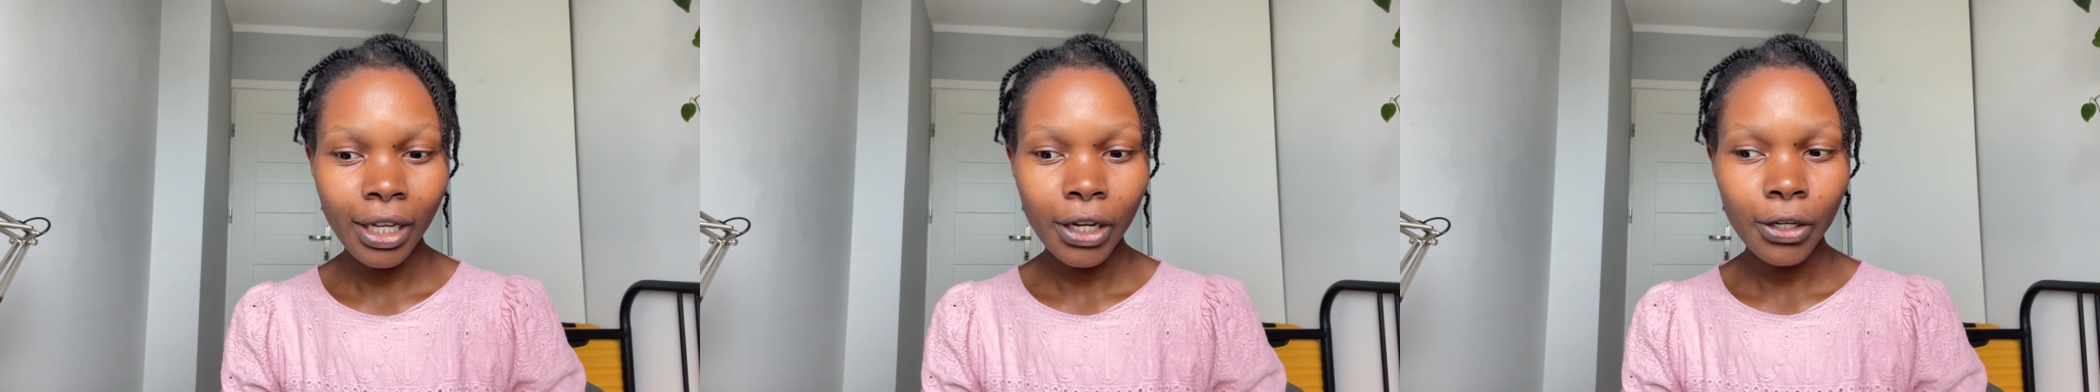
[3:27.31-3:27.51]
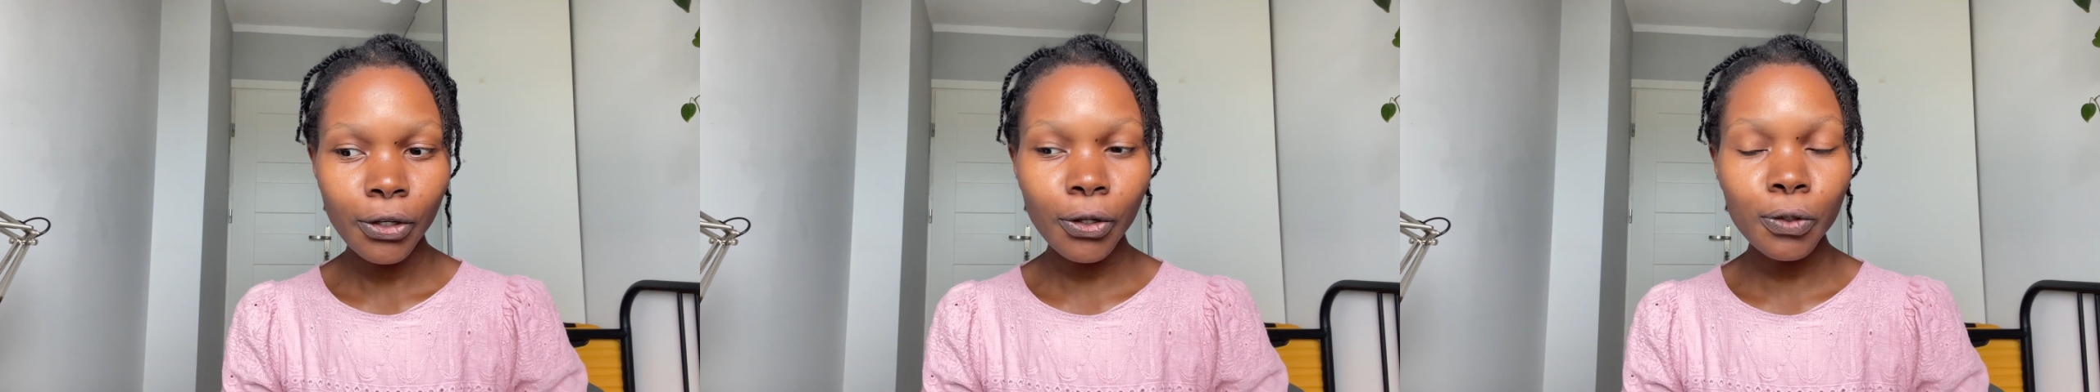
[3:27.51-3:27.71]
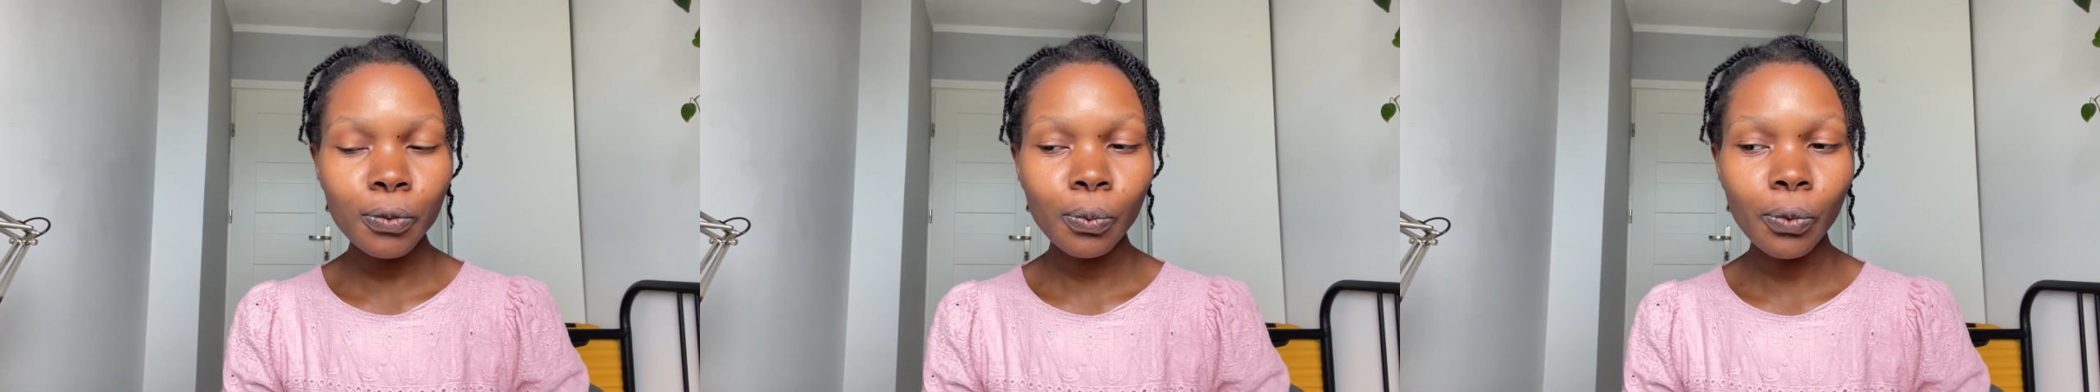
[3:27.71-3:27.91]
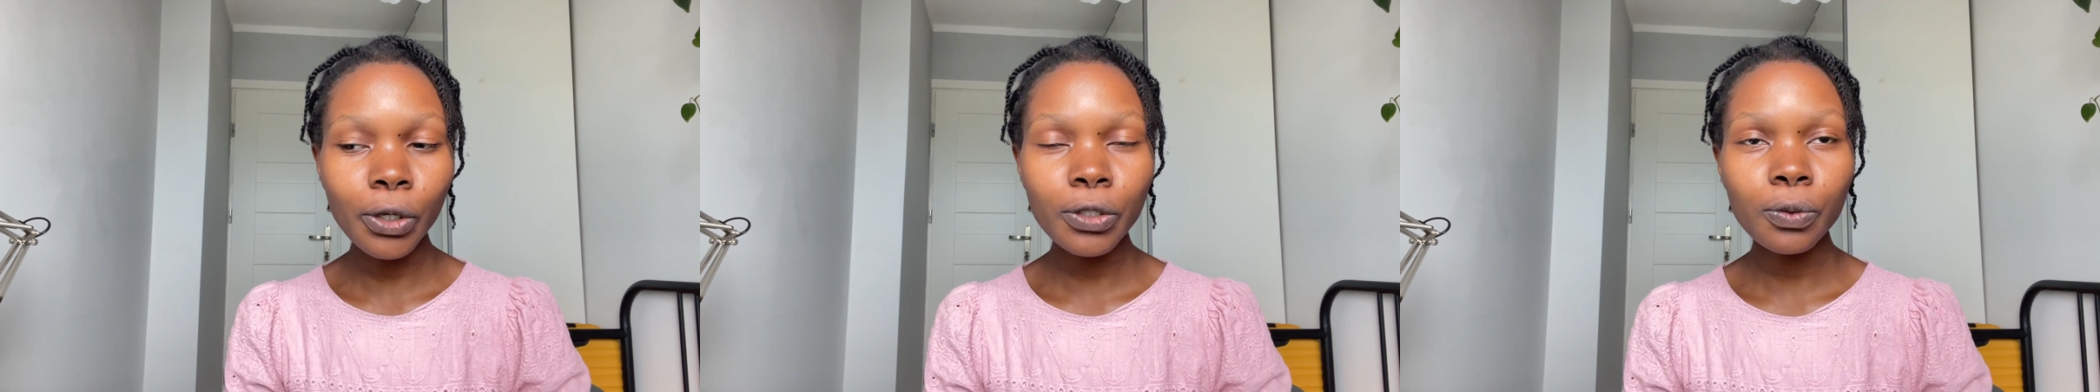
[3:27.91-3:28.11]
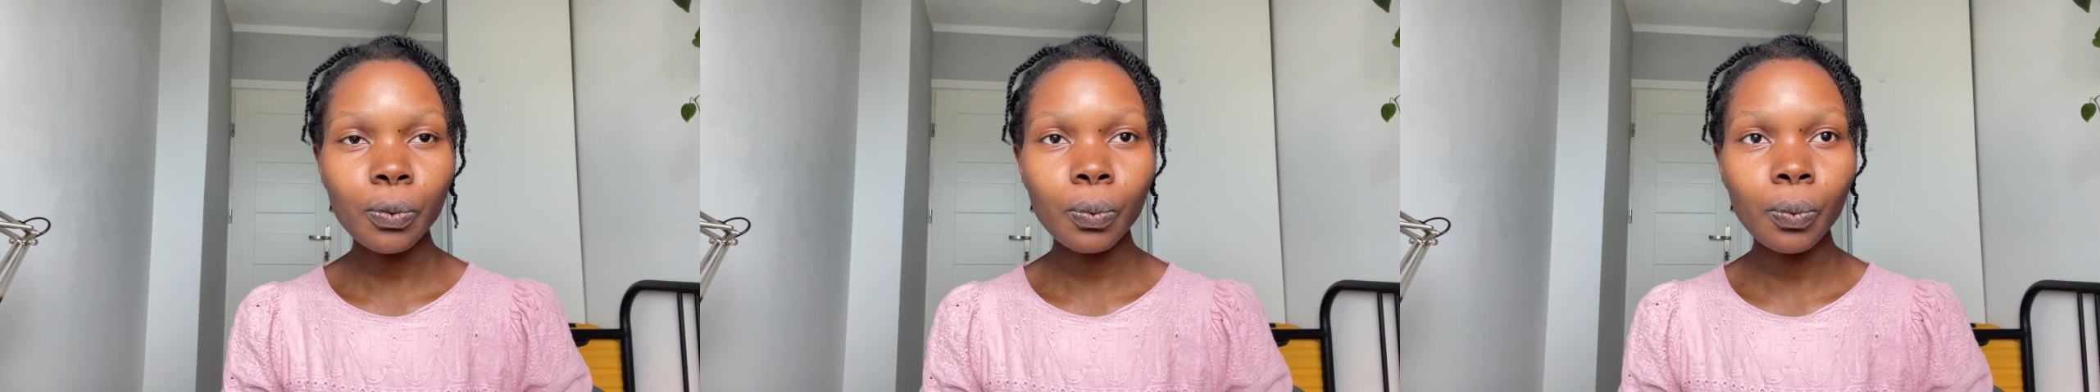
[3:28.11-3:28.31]
not
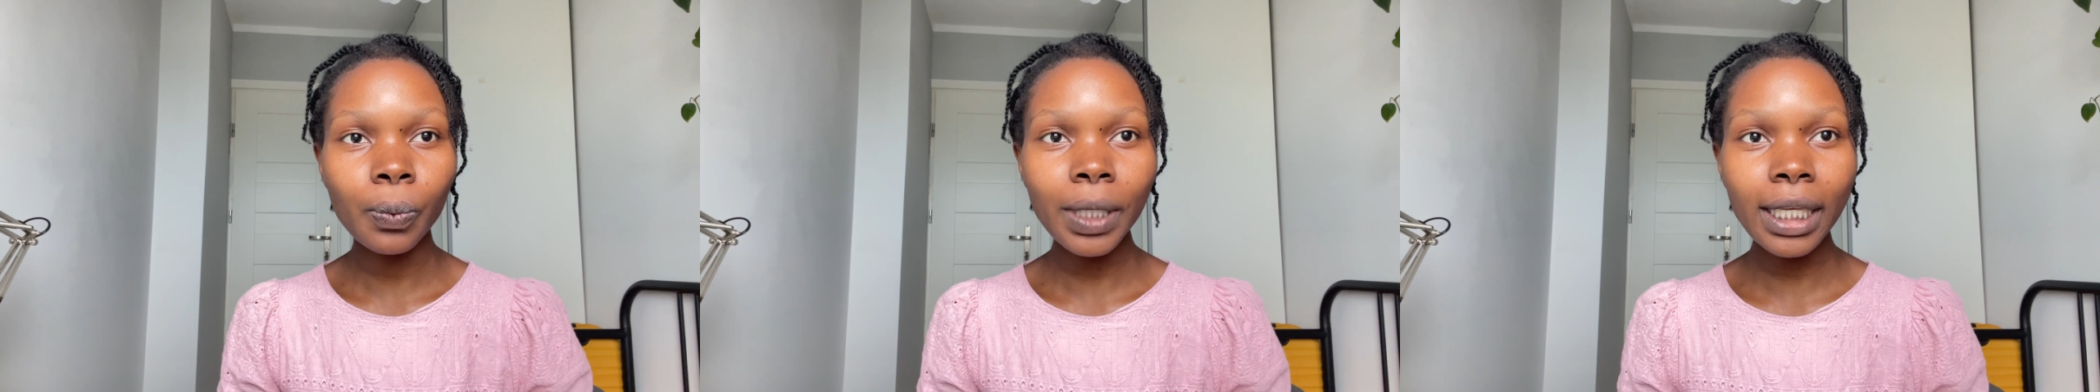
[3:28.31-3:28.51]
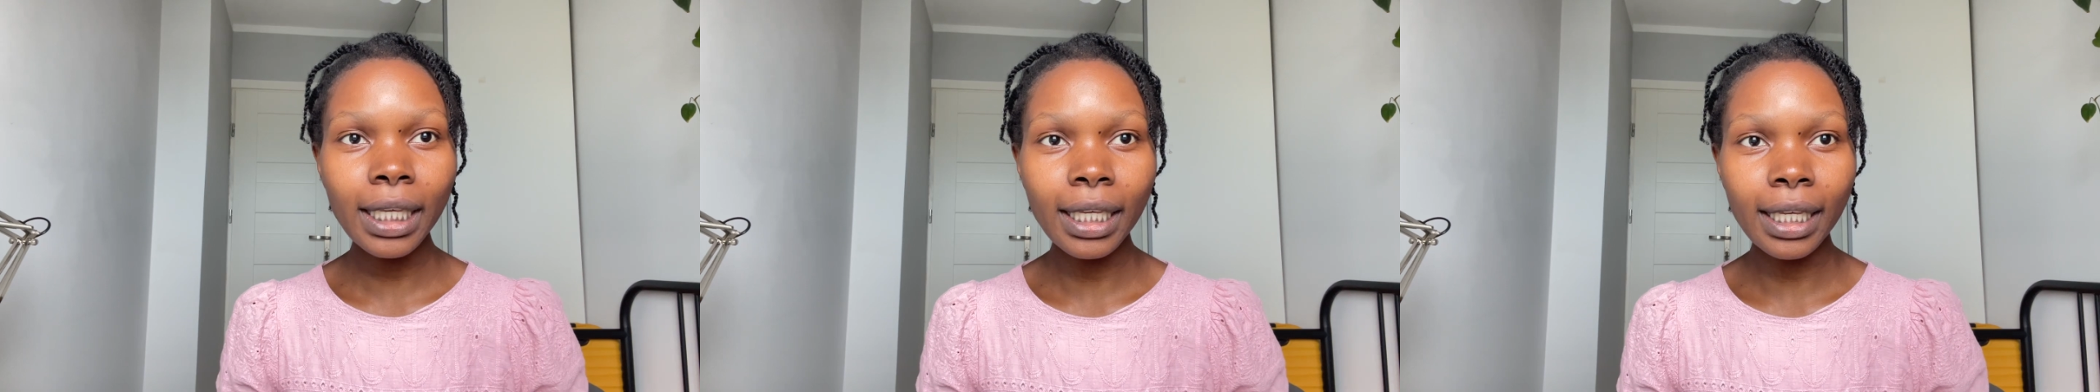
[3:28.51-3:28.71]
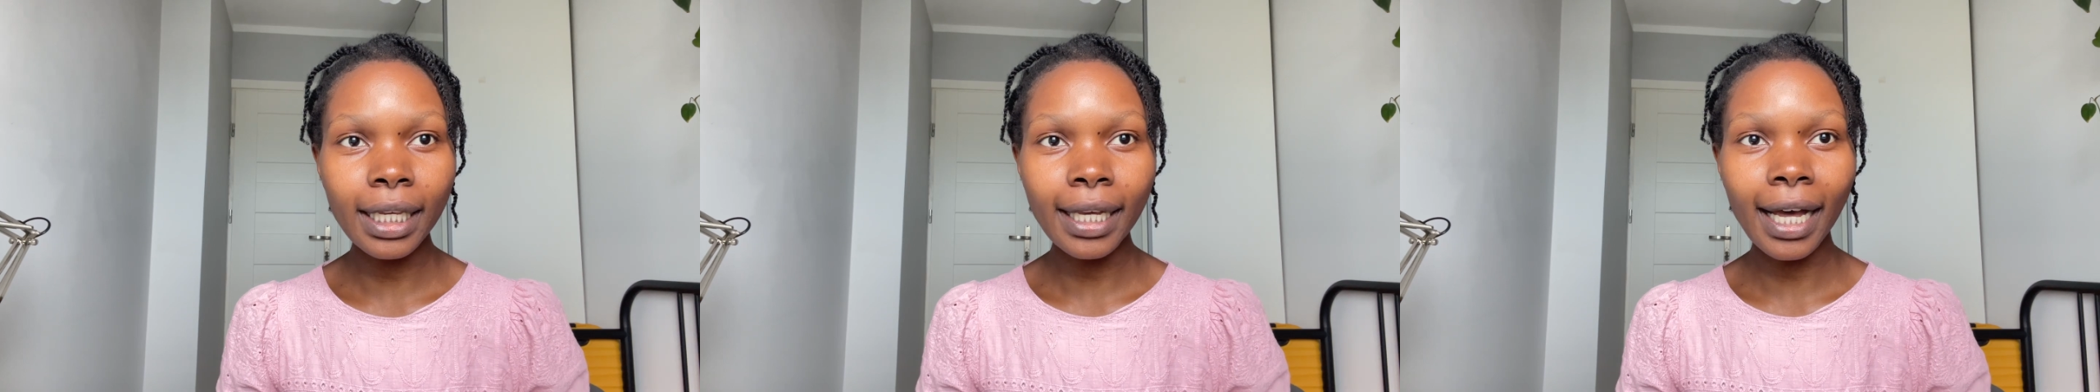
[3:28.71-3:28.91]
what we